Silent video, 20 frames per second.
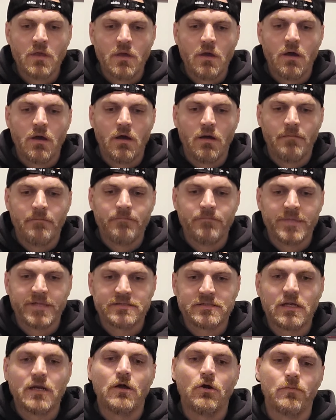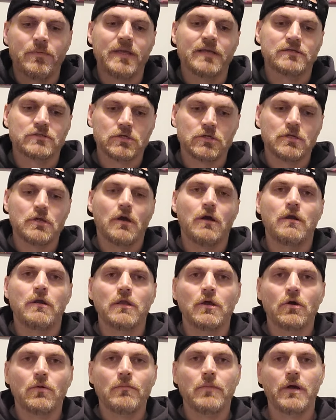Um, like I said, I hope he has good cardio,